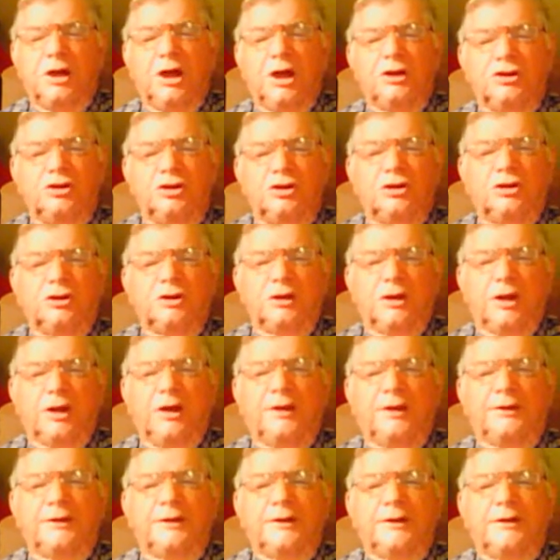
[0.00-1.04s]
and you're
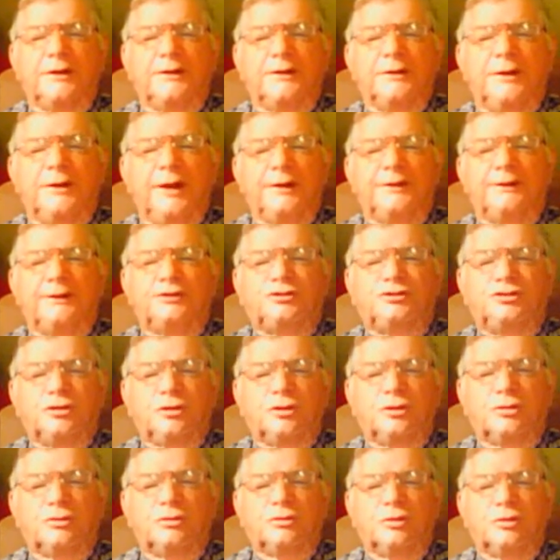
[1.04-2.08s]
together, now that
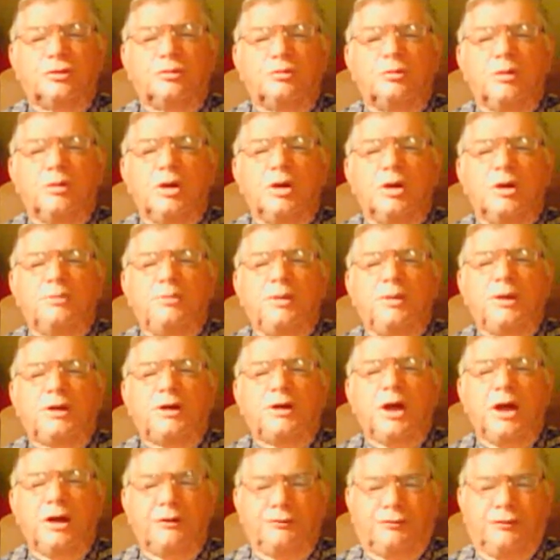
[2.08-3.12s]
you're a group, be
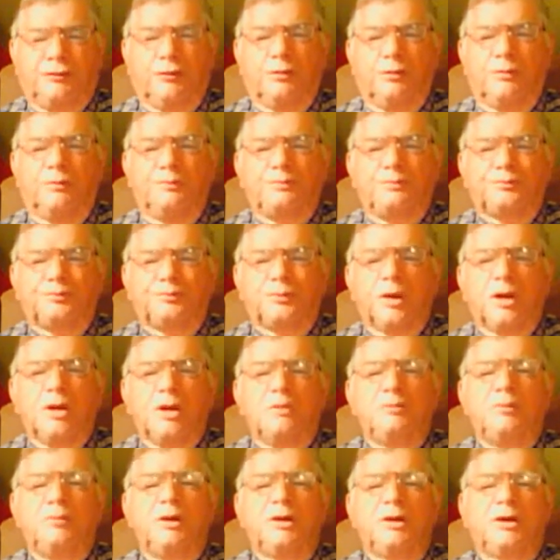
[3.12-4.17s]
careful.
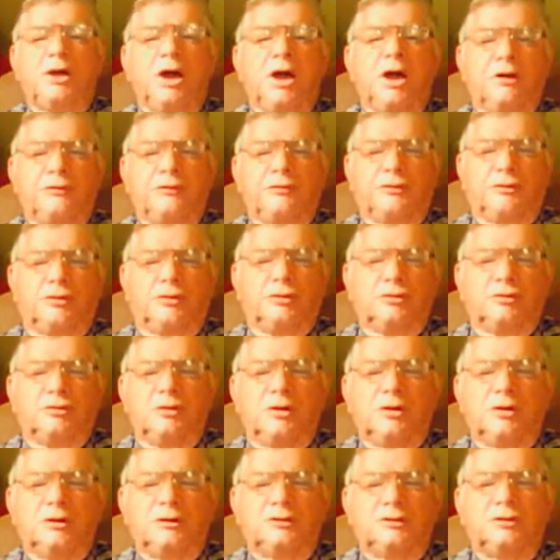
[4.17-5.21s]
Be careful
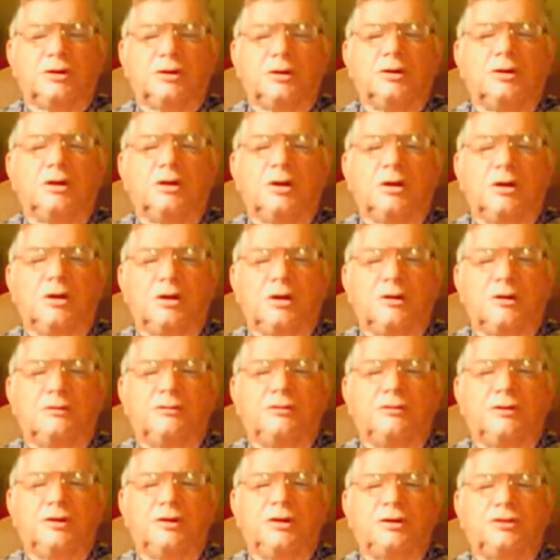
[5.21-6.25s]
to
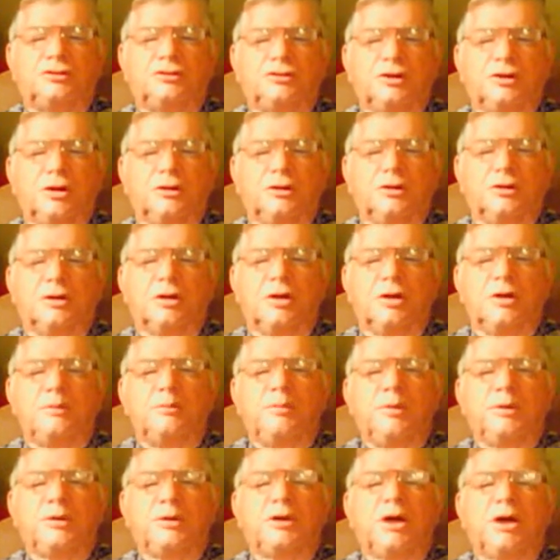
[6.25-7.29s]
love each other.
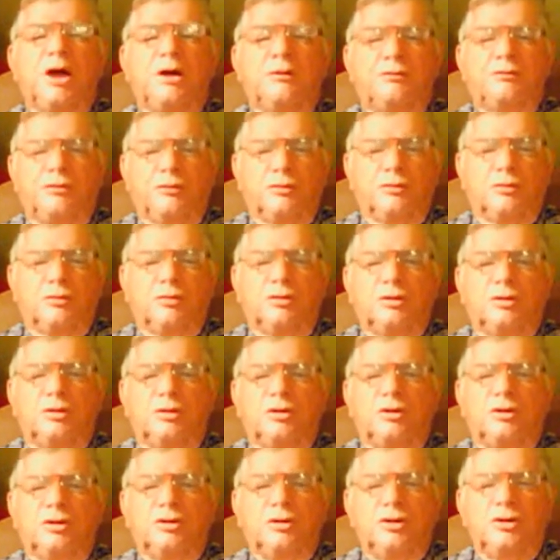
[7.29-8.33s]
Be careful
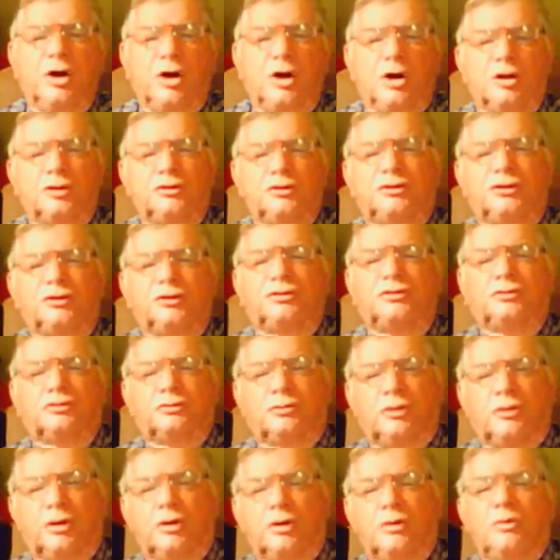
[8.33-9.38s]
not to
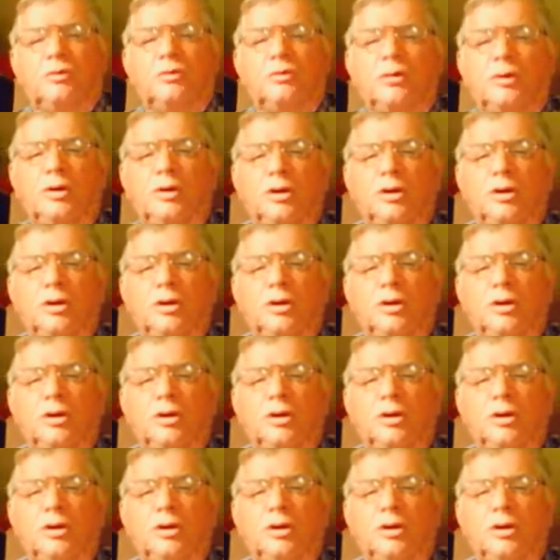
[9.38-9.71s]
throw